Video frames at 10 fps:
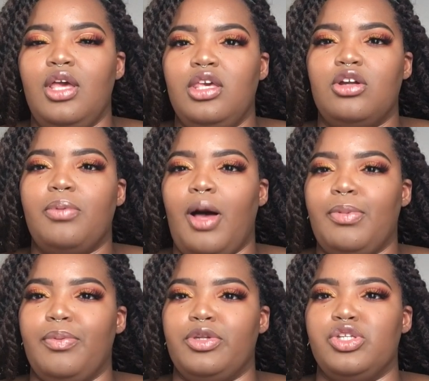It'll pop
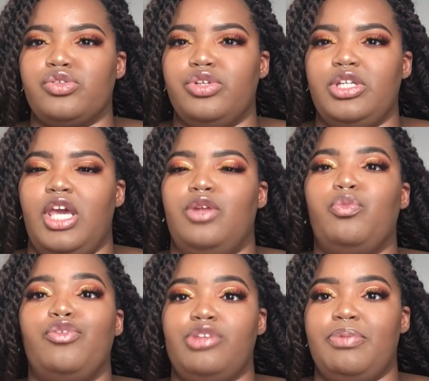up on the screen, and
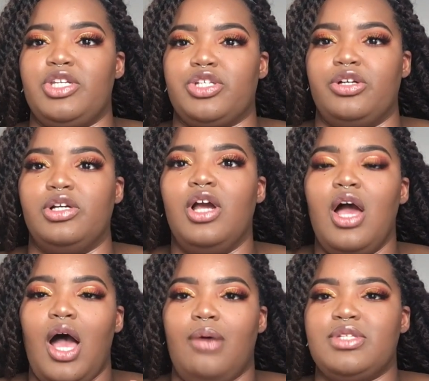with the picture
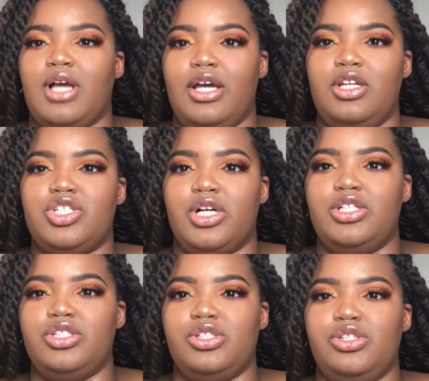I was kind of
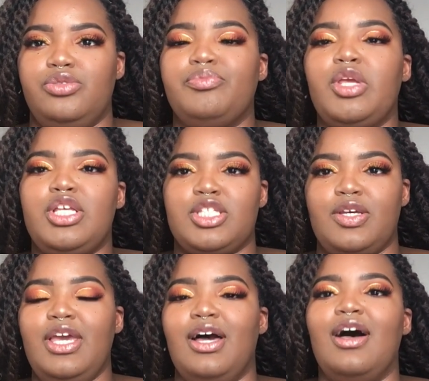trying to do. So
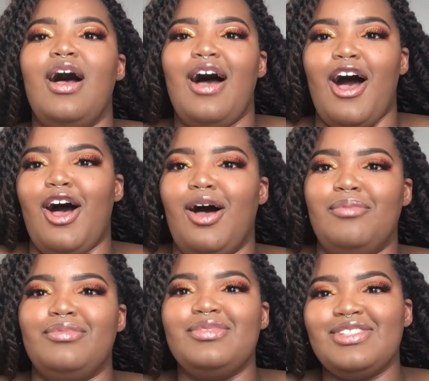yeah,
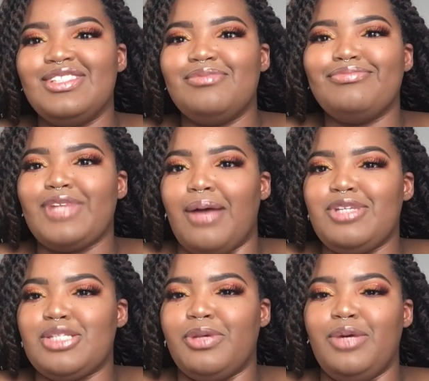I'm
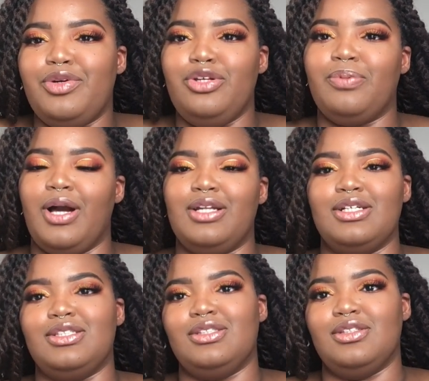just playing with new
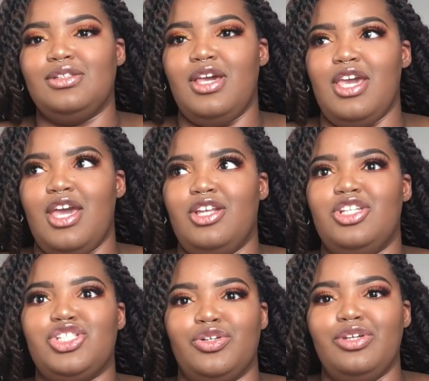products and
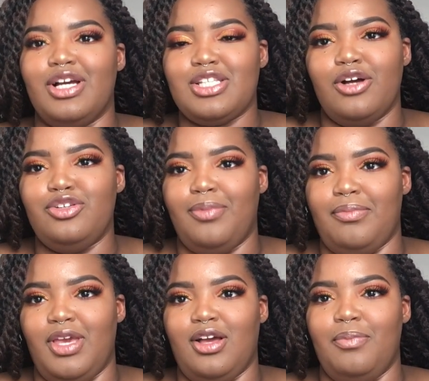showing you guys how I do my
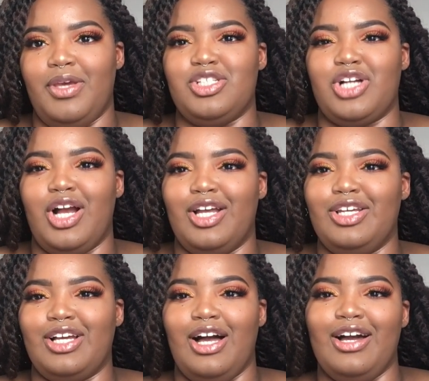makeup and trying to
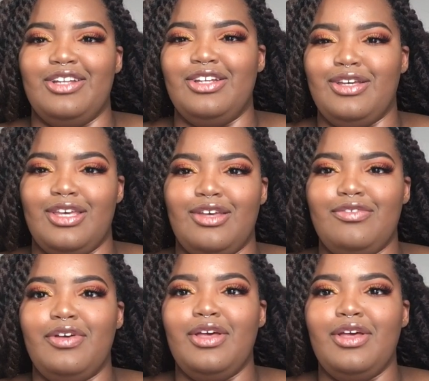kind of give